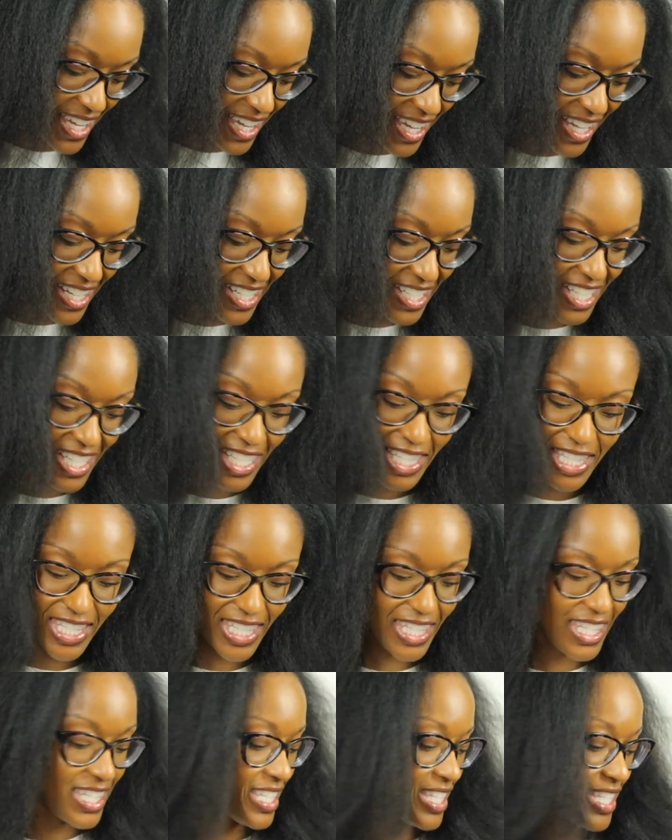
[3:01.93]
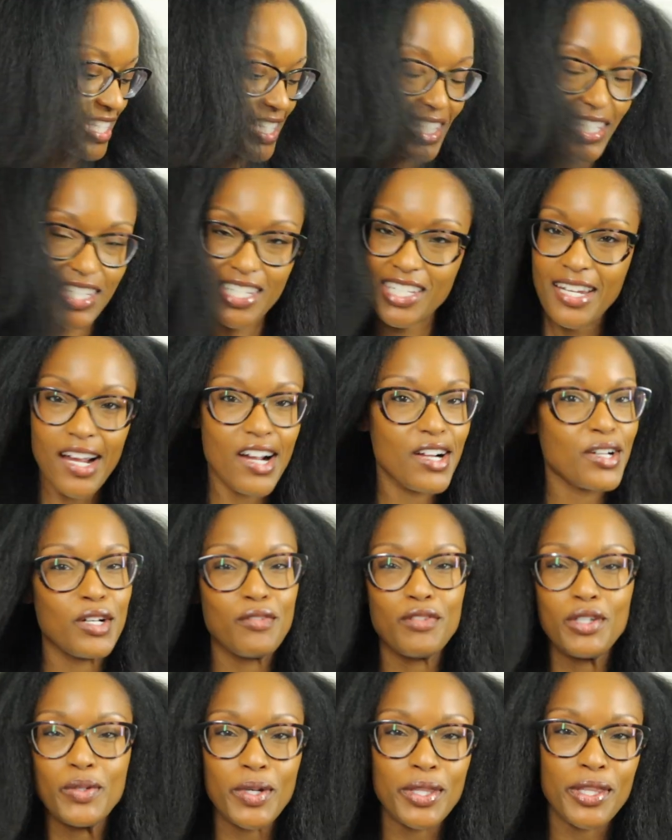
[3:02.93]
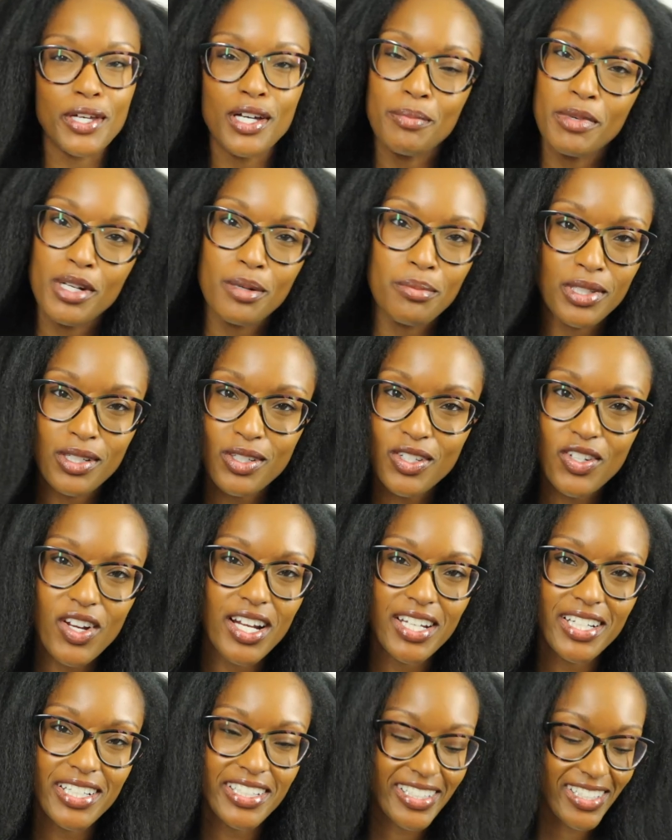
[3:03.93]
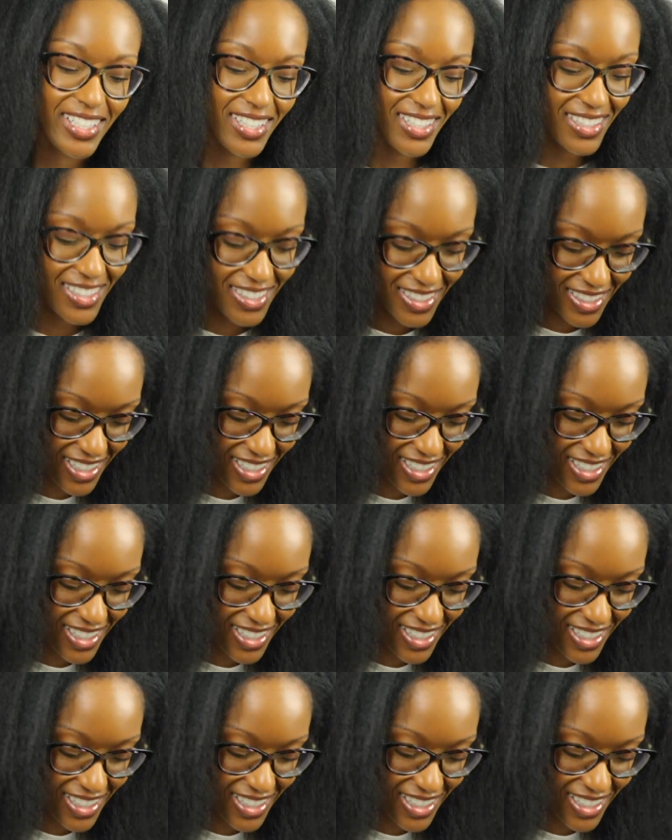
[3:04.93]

and just start over with all my blow dryers.